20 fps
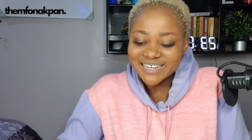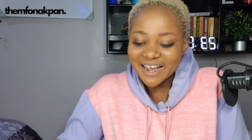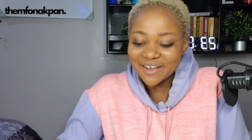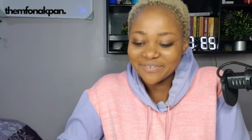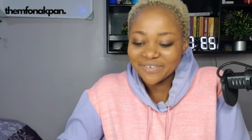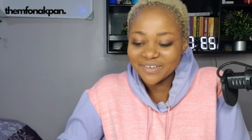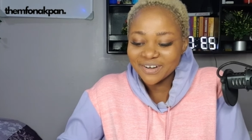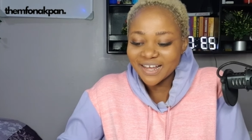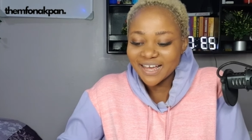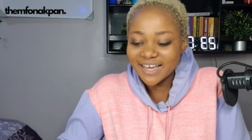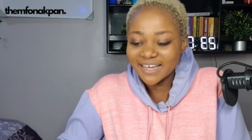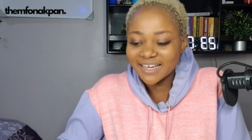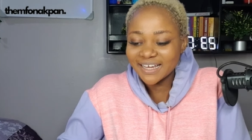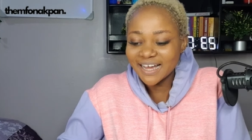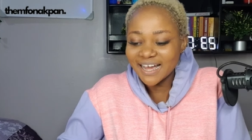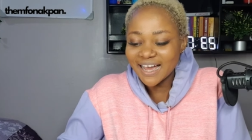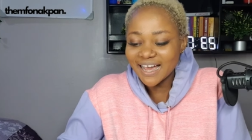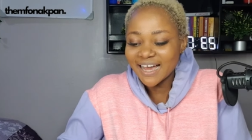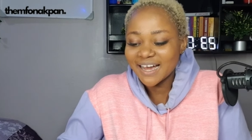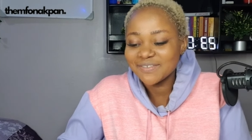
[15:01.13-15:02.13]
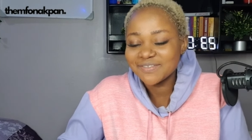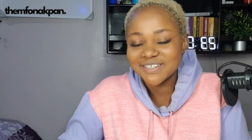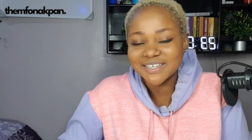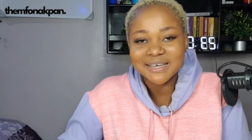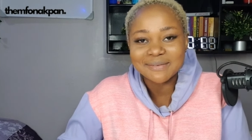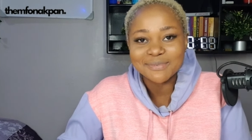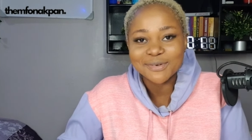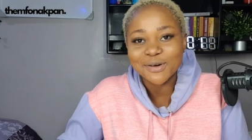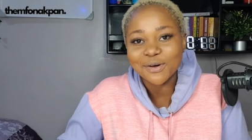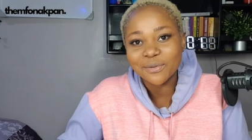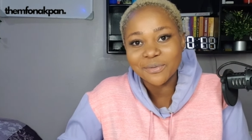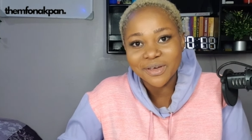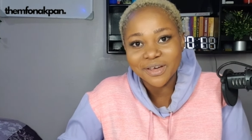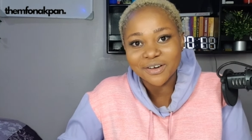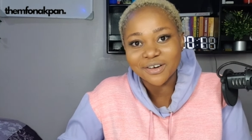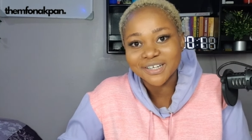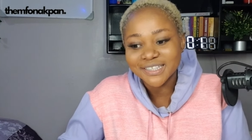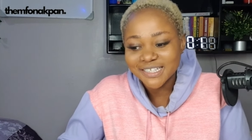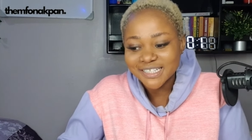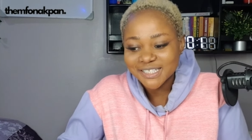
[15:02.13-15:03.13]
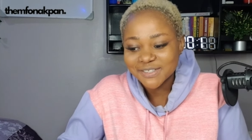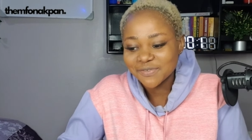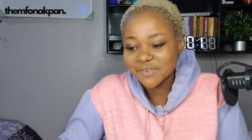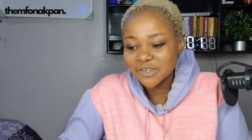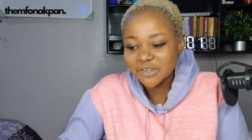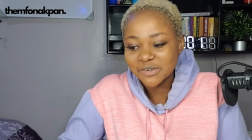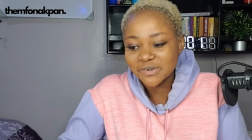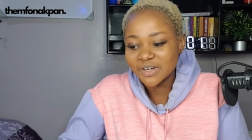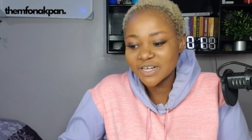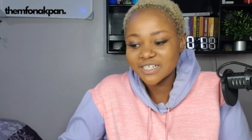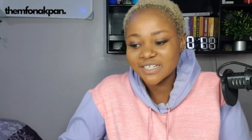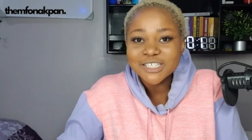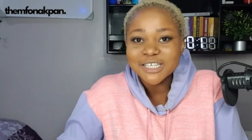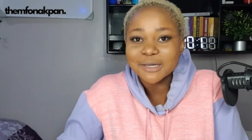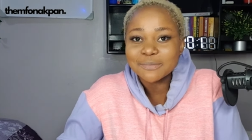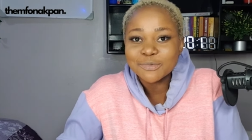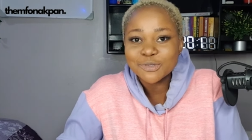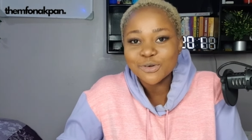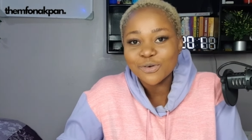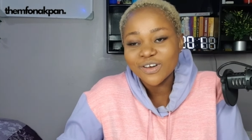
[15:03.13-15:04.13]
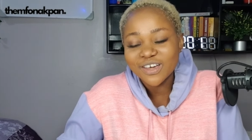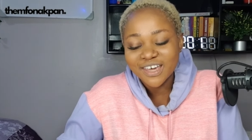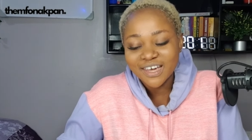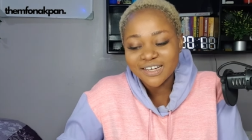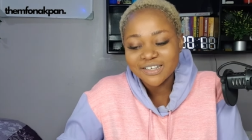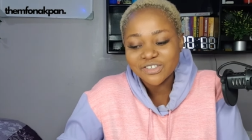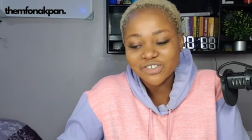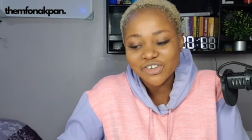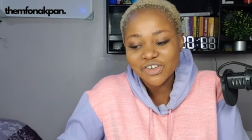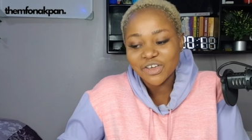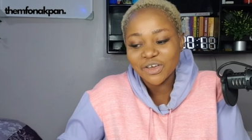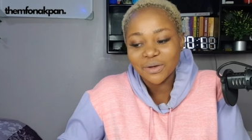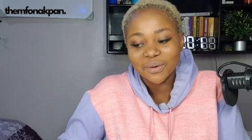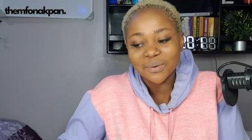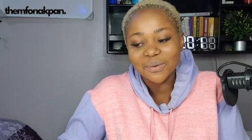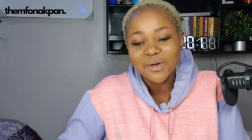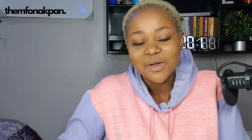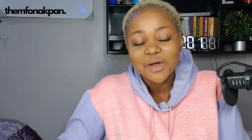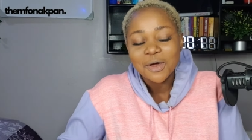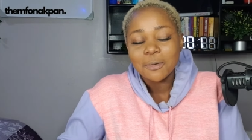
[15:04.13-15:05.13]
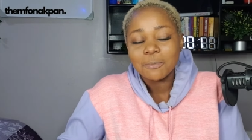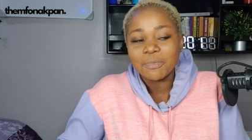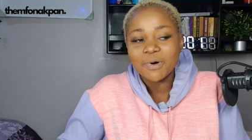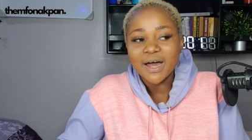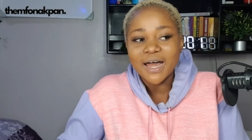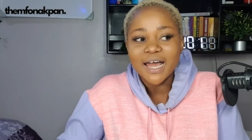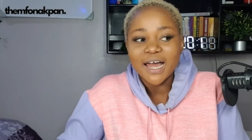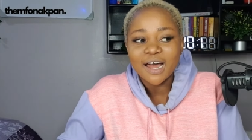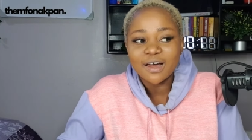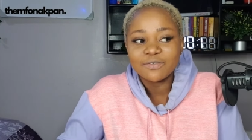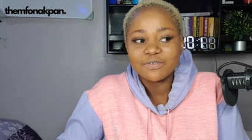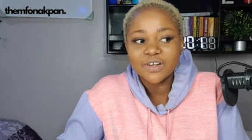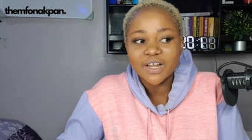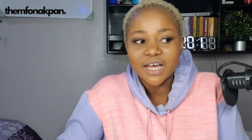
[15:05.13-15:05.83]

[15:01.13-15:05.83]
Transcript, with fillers: I feel like I have to keep going on this video and just keep talking to you, but I have